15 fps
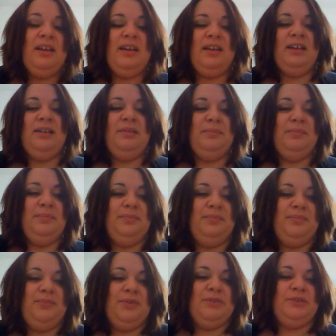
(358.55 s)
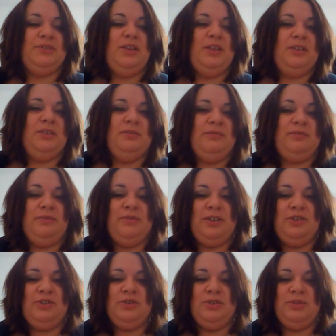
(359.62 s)
Um, there's a lot of
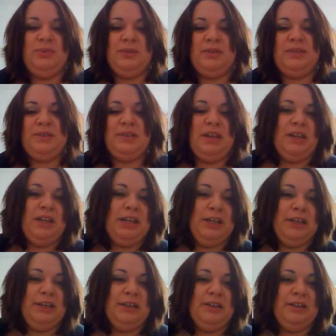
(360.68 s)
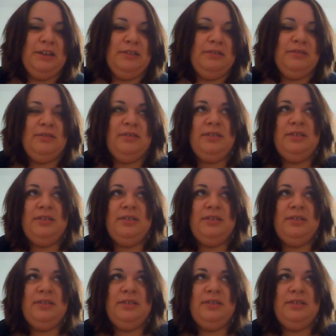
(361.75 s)
issues with skin and